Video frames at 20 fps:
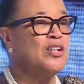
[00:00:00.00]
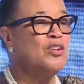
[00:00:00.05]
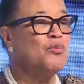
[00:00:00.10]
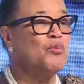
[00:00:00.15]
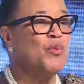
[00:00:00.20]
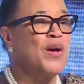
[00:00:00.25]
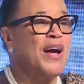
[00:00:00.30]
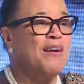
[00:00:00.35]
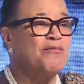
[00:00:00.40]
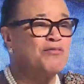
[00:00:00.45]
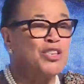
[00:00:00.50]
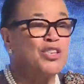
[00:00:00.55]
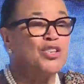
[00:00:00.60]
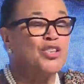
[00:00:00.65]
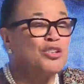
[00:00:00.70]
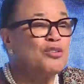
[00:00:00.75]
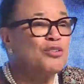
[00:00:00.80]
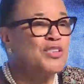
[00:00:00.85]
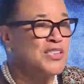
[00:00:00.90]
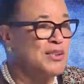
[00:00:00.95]
look, we have to
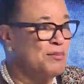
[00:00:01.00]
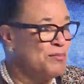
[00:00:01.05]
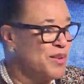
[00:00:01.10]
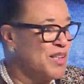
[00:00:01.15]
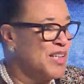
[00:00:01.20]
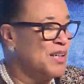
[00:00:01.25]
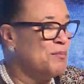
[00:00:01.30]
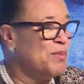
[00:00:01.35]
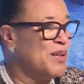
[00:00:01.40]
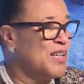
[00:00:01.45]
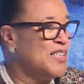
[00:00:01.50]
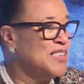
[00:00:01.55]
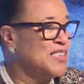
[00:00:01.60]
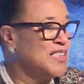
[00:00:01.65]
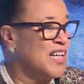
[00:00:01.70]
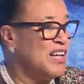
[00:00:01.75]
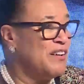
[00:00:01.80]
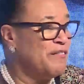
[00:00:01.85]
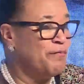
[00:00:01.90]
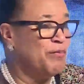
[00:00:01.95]
do something,
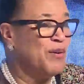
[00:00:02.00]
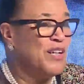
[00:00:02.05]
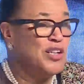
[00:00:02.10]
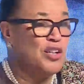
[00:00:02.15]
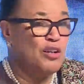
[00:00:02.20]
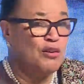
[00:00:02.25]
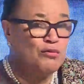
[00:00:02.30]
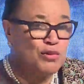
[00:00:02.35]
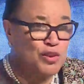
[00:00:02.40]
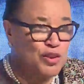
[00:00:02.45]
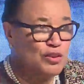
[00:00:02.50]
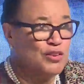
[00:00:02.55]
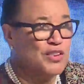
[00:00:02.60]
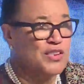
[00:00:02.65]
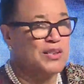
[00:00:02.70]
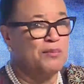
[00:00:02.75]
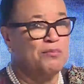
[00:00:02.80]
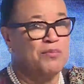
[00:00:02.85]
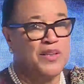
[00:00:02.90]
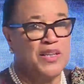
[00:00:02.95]
because if we don't do
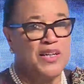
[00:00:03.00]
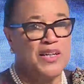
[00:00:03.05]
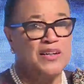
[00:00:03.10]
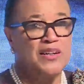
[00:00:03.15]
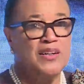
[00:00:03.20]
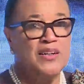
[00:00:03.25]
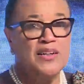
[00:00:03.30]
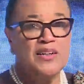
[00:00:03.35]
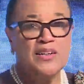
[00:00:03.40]
something,